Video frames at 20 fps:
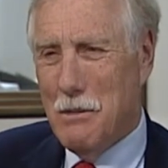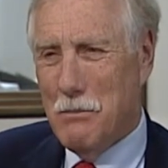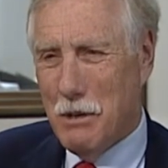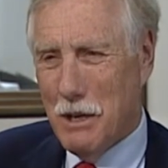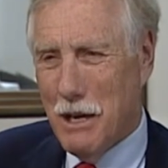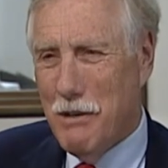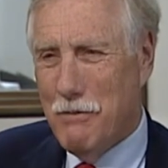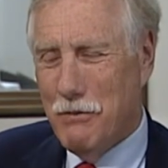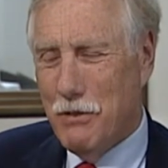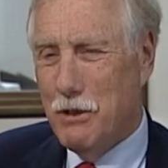
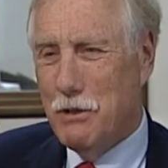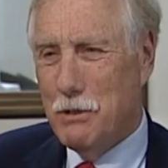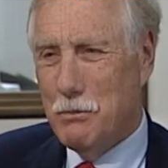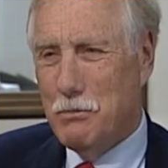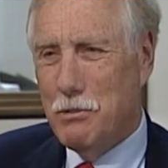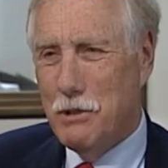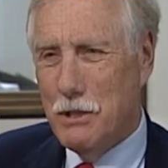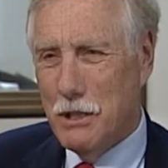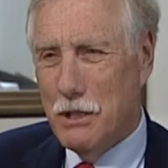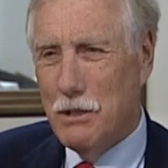But I'm feeling
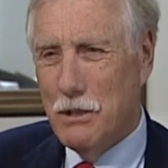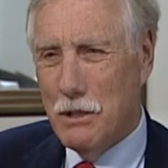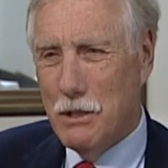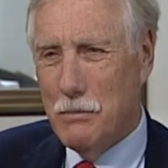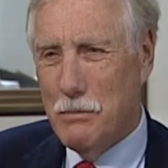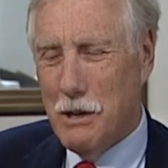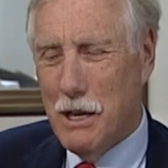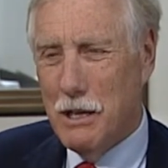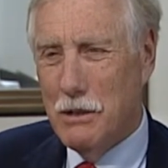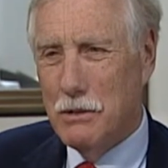pretty good
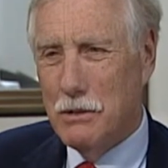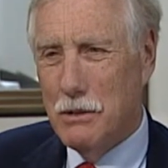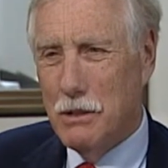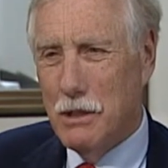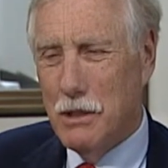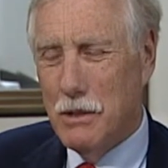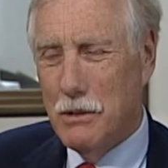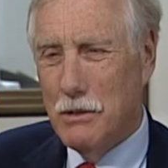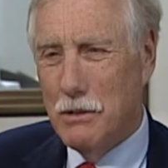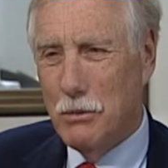about
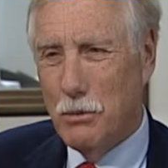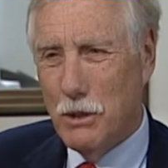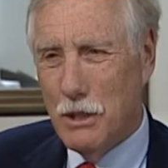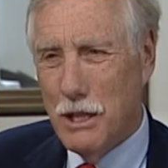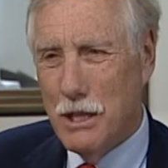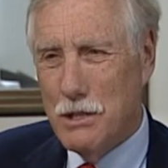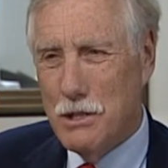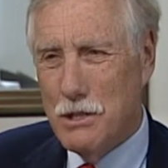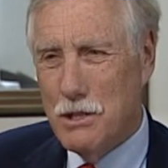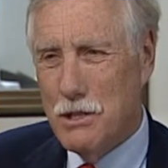uh, the
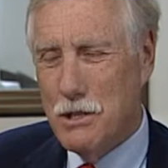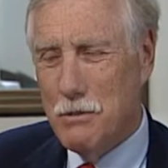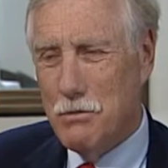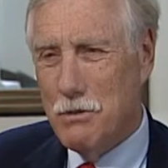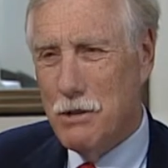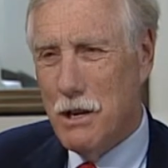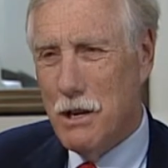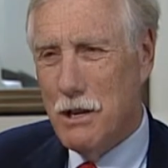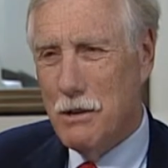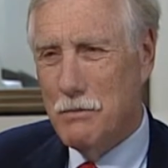
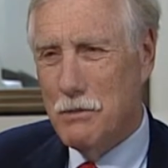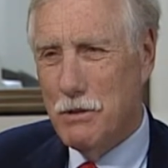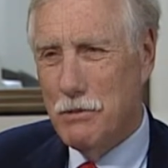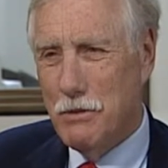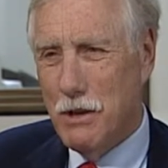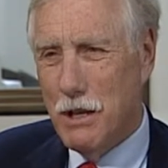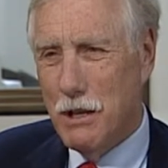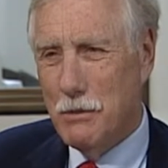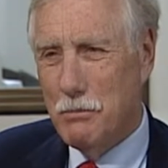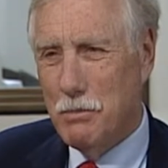relationships that I'm
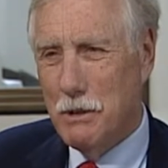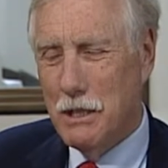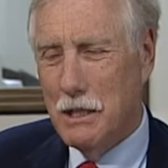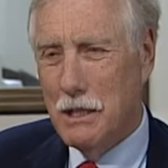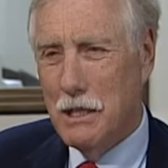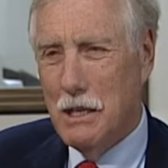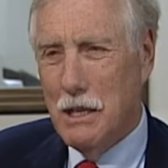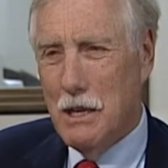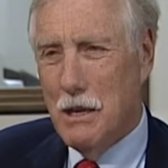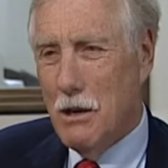
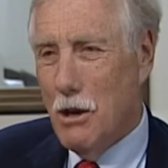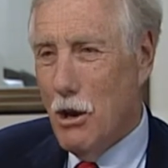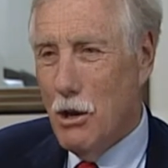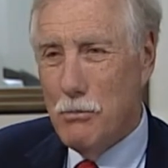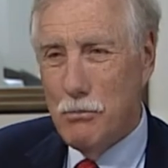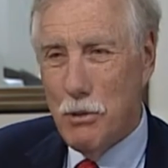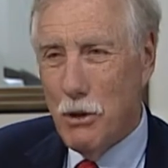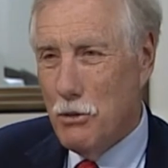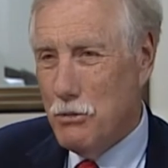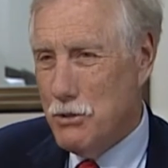developing
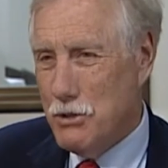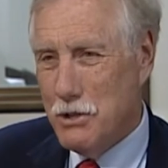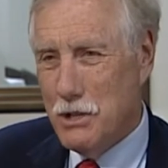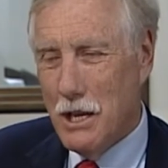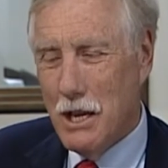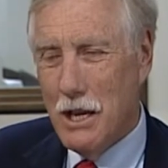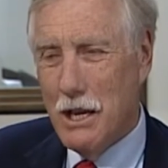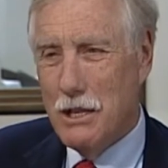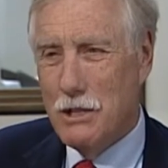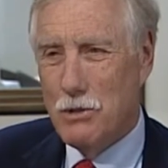on both
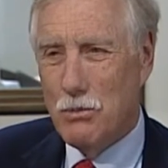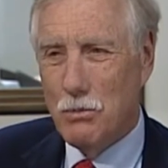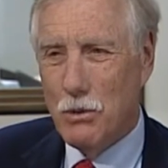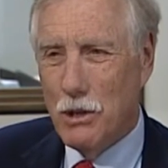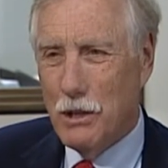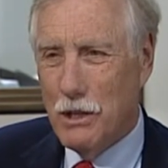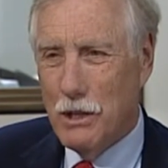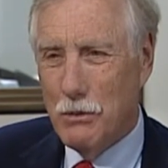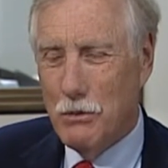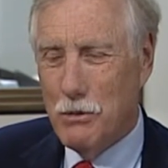sides,
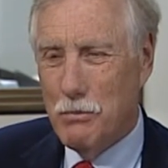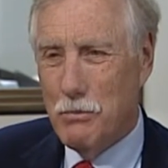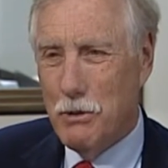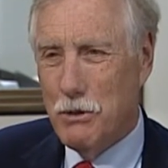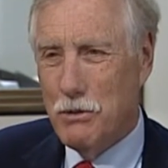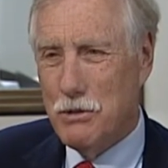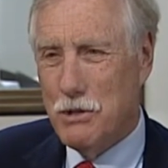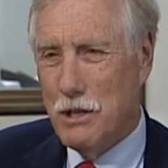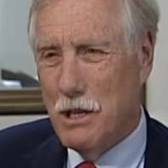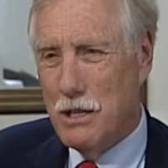working with
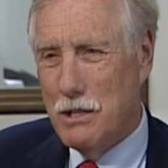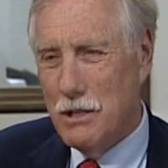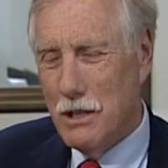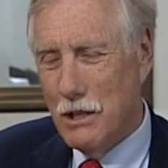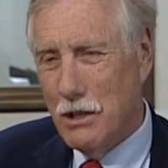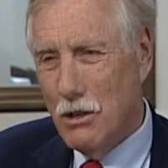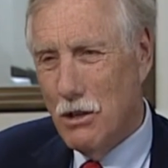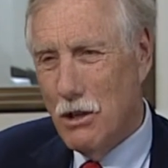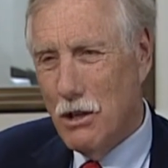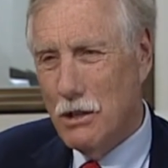both sides.
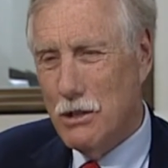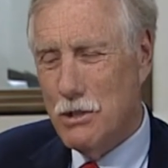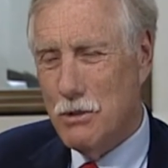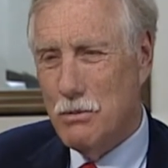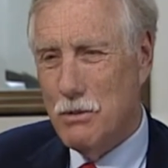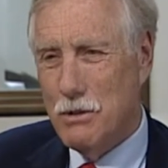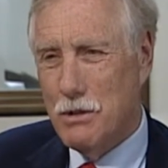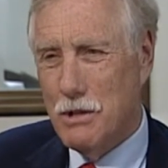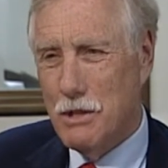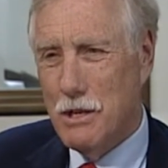I caucus
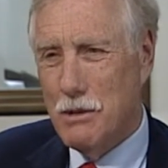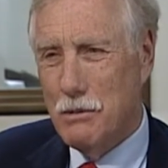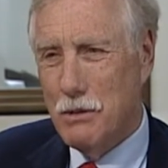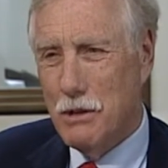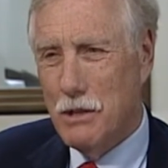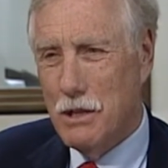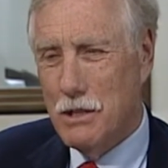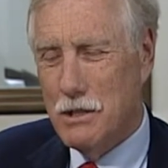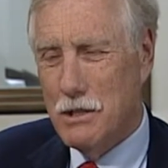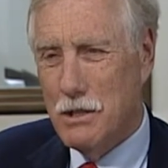with the
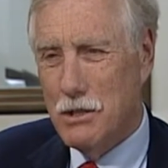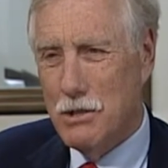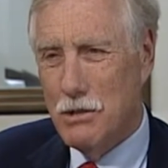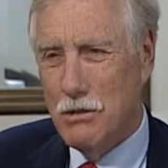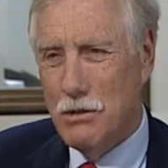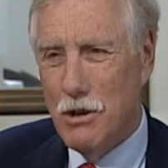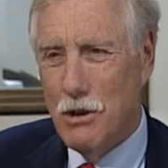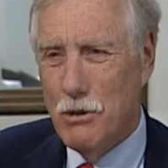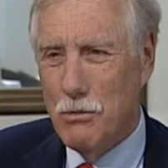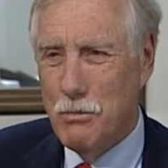Democrats, as
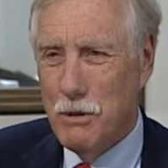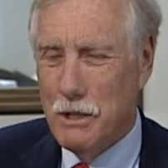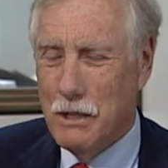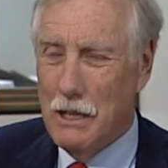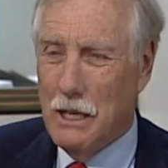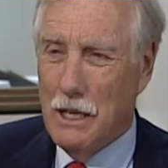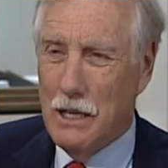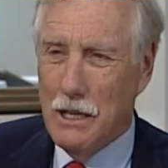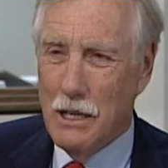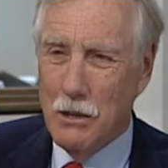you know, but
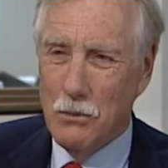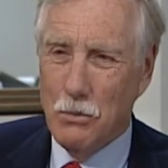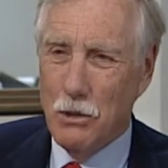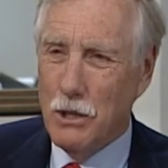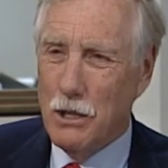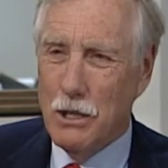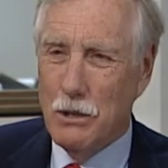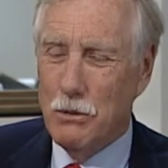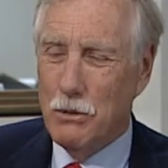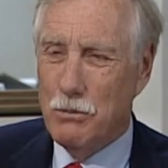I'm
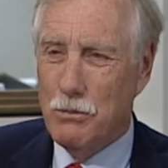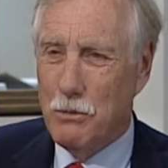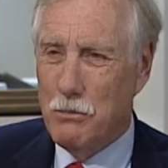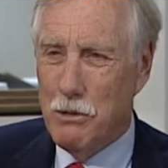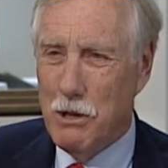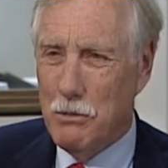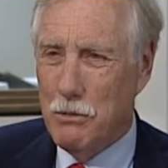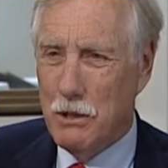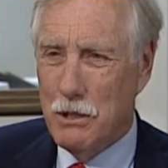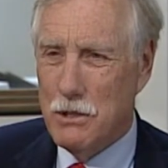working with
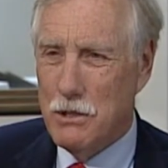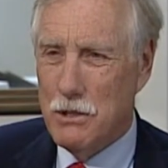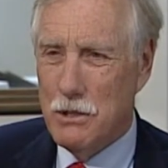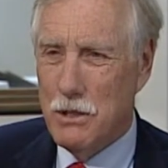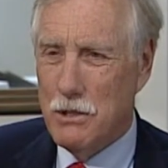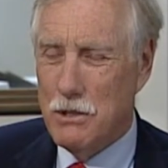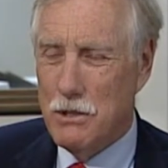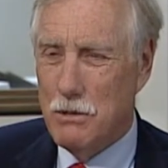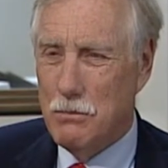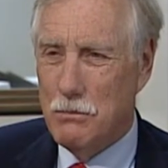Republicans
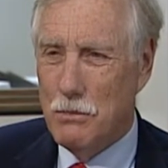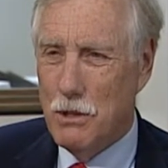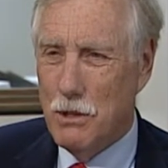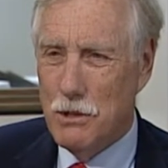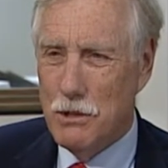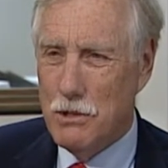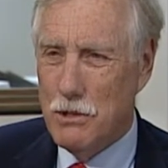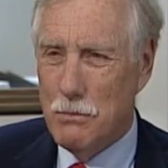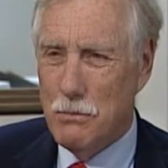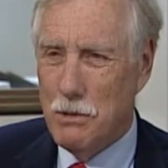on some,
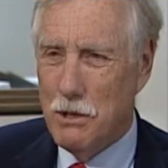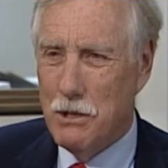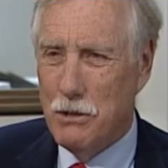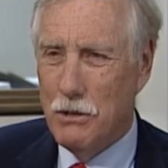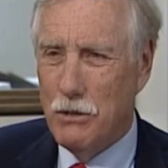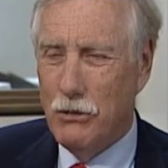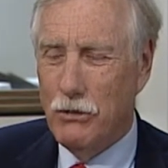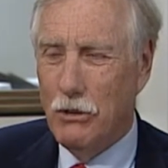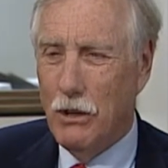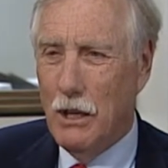on some
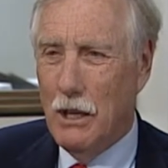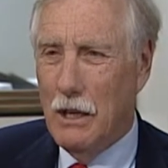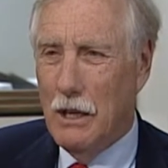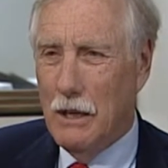bills.